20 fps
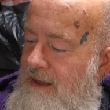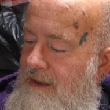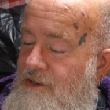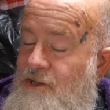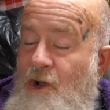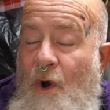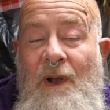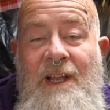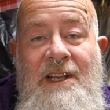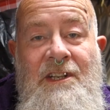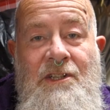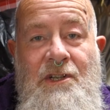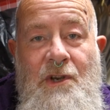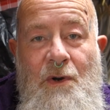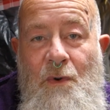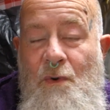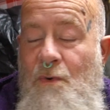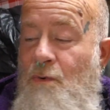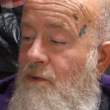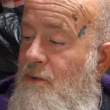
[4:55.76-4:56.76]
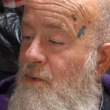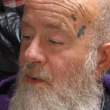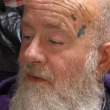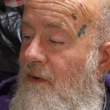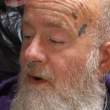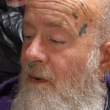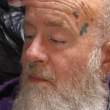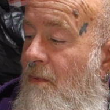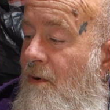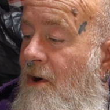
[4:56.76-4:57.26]
dotting tools, we've
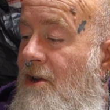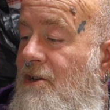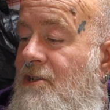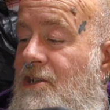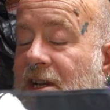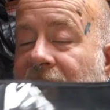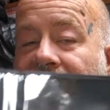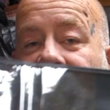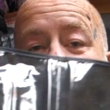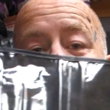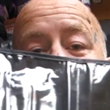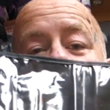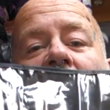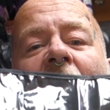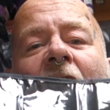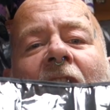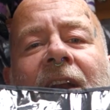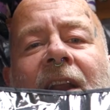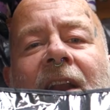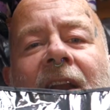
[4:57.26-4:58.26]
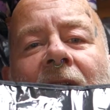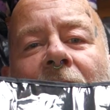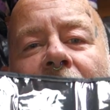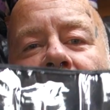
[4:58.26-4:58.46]
got brushes, tiny little